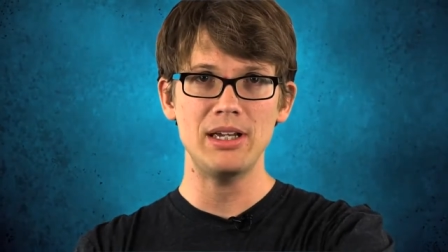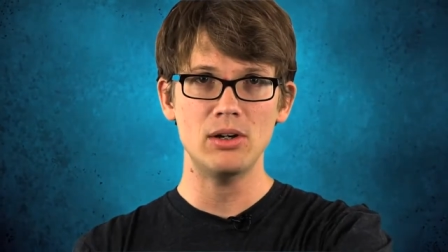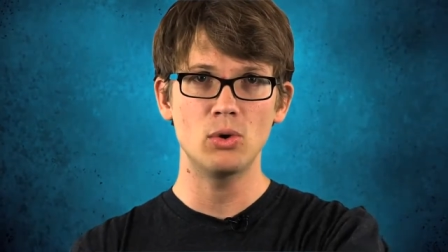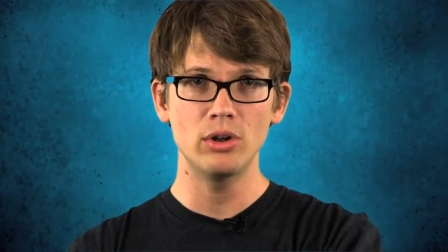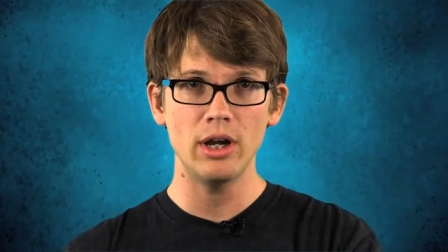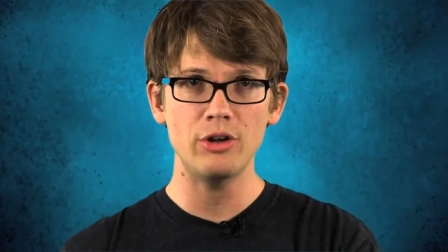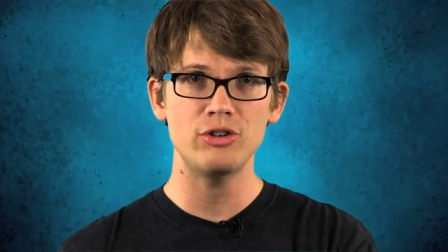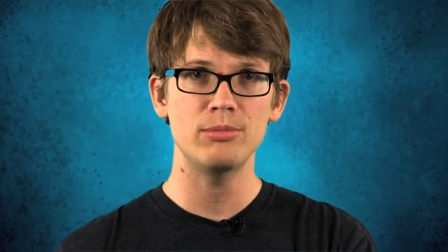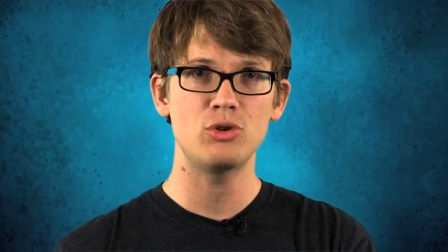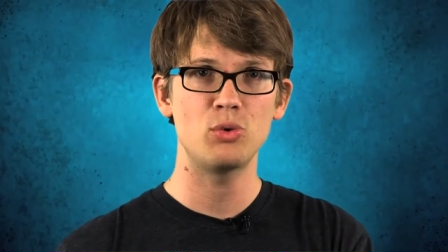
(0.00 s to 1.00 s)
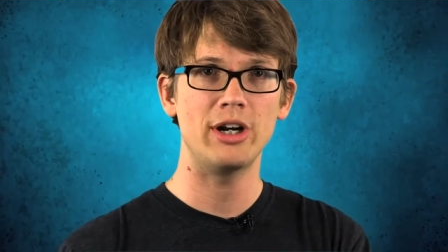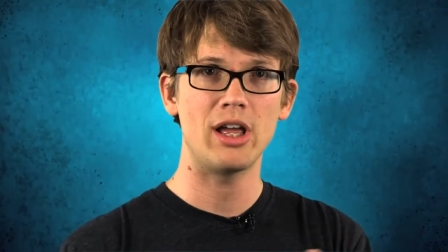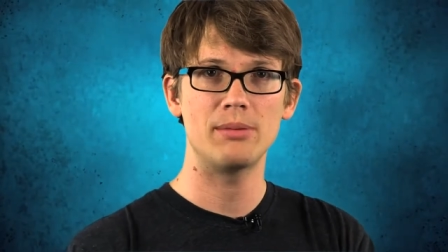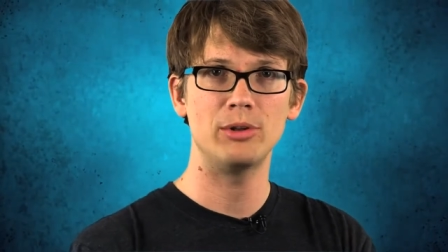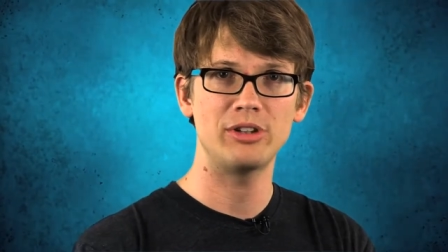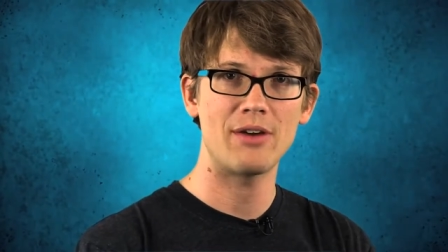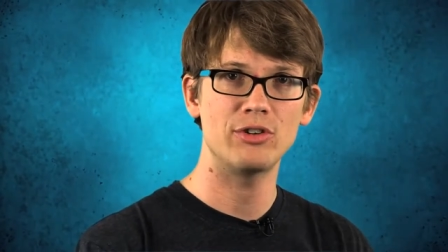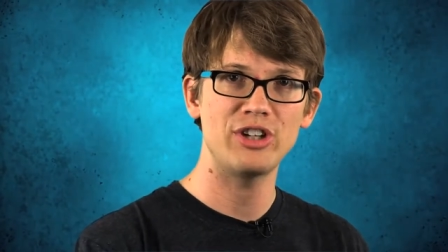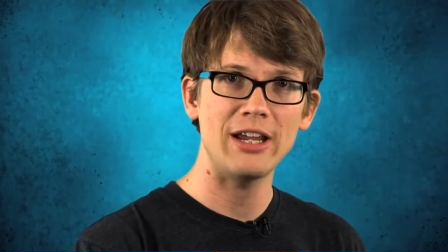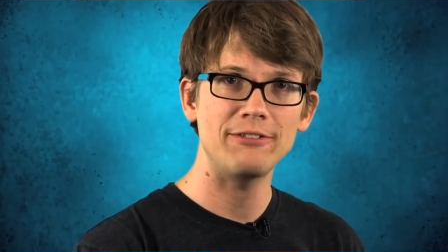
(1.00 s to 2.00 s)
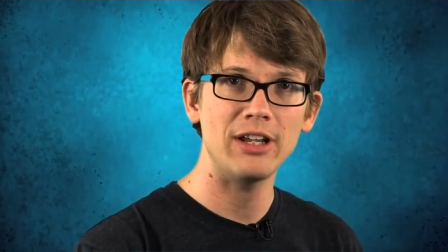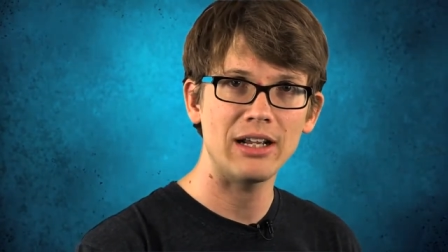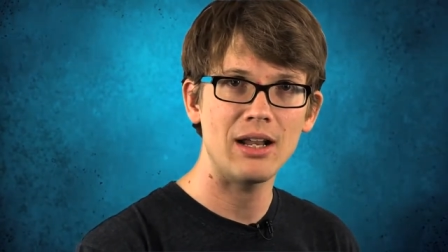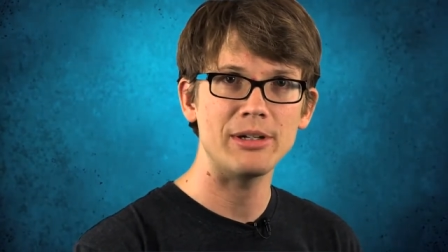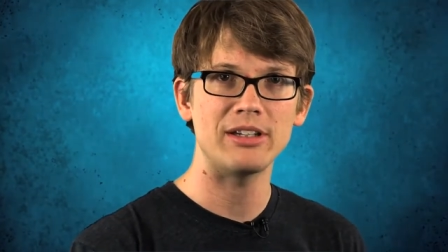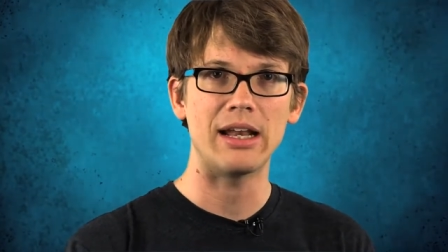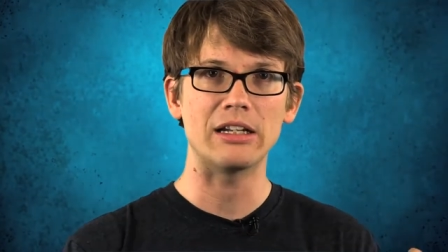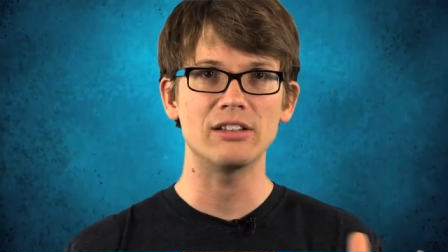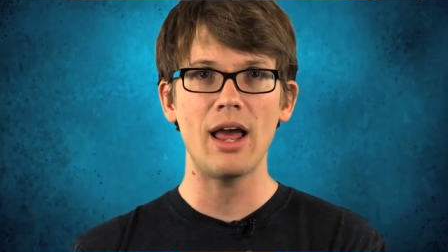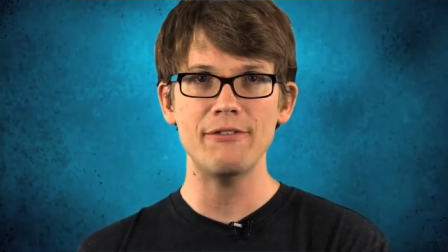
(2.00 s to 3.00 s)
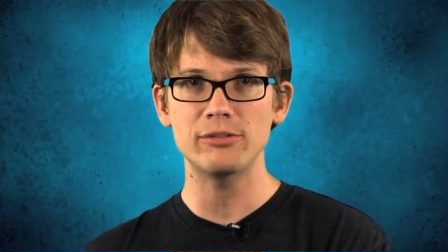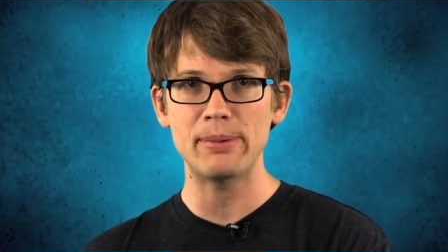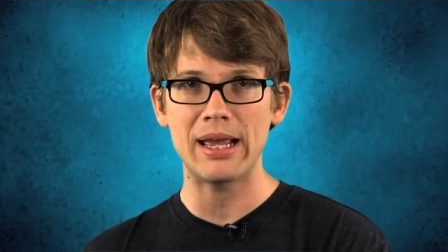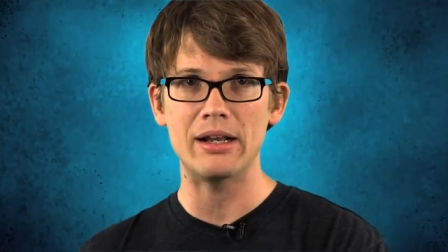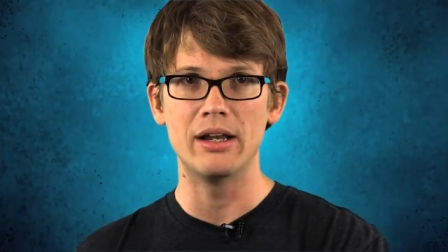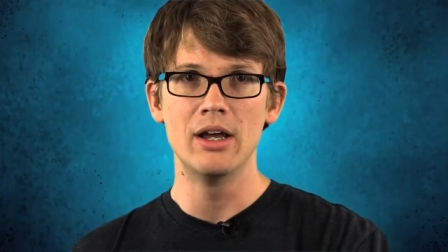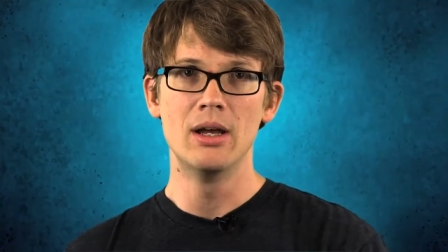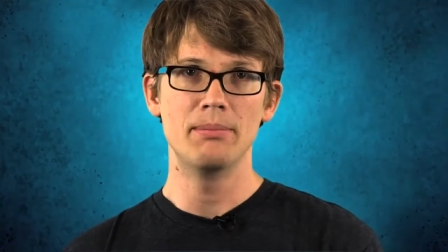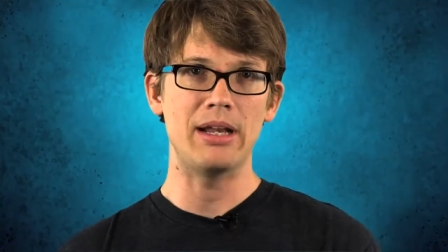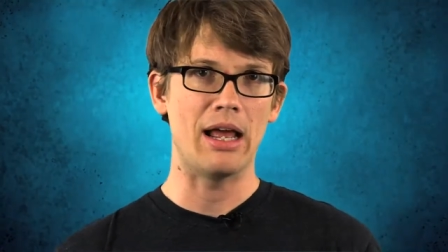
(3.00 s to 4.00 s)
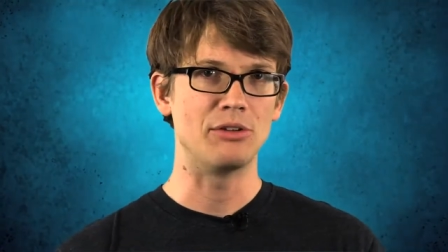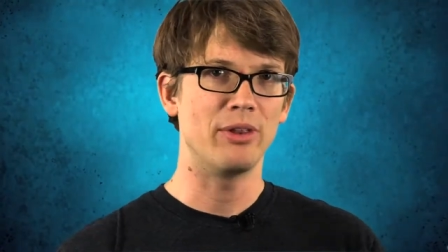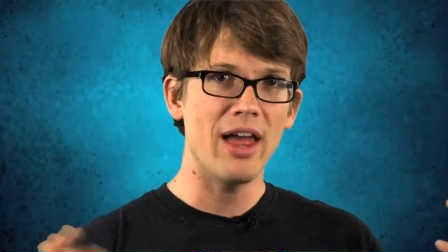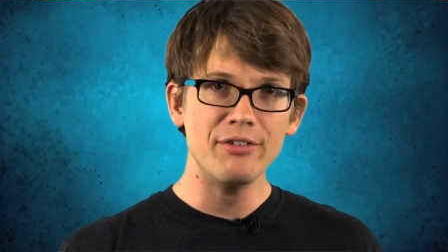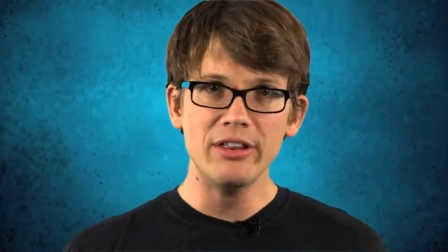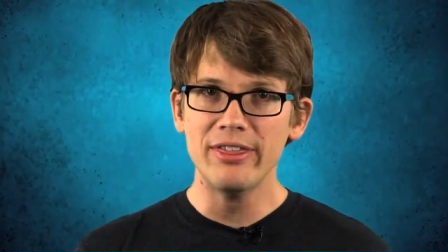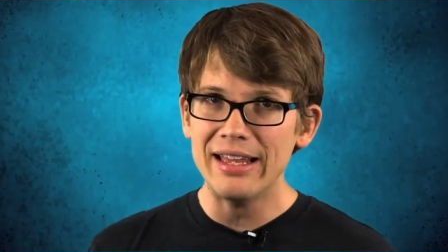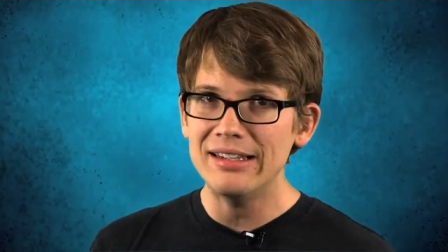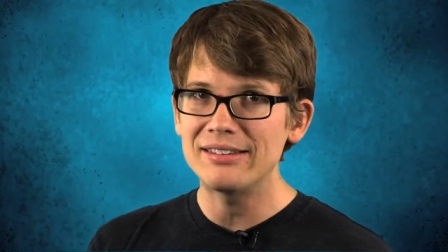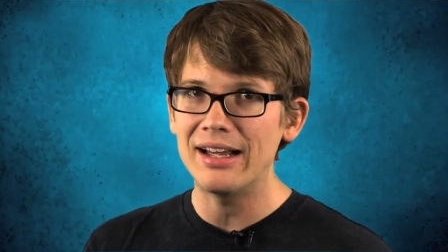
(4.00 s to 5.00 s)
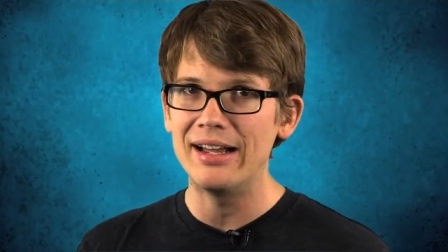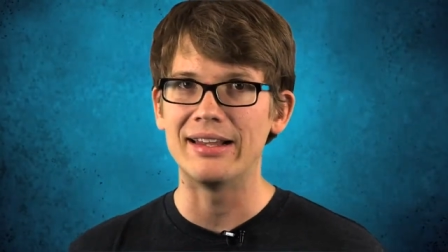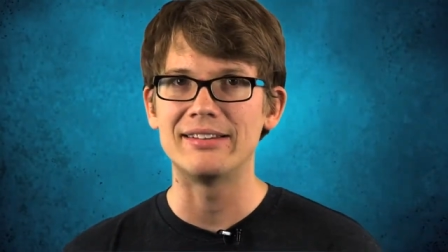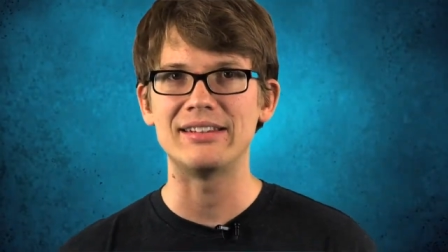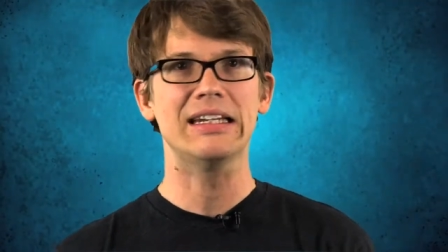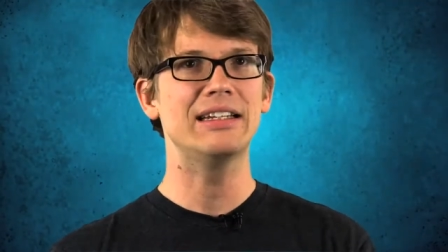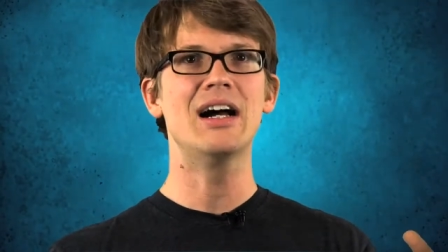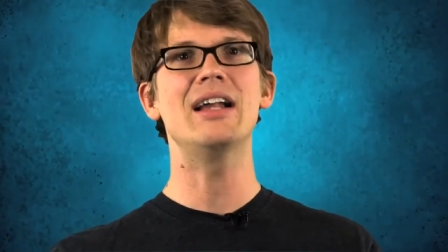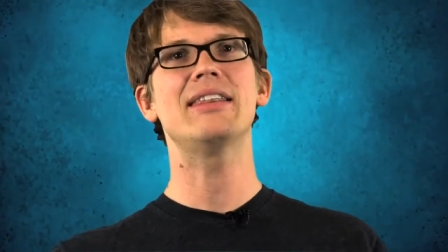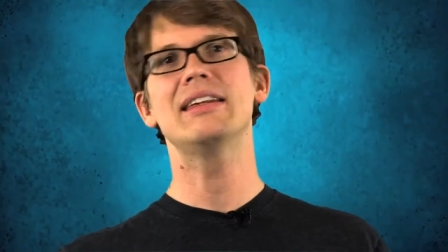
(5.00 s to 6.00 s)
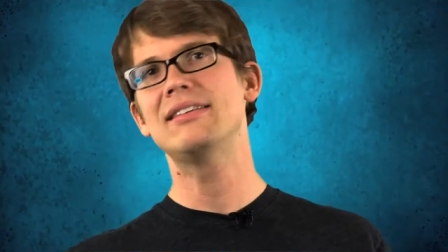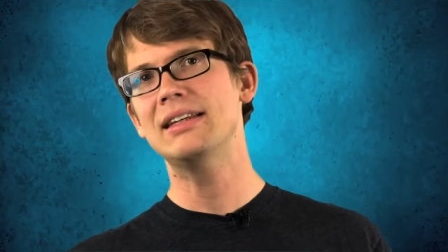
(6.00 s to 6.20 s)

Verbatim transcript: a correlation between an animal's average hay limit and its lifespan, but as with everything in science, it is not this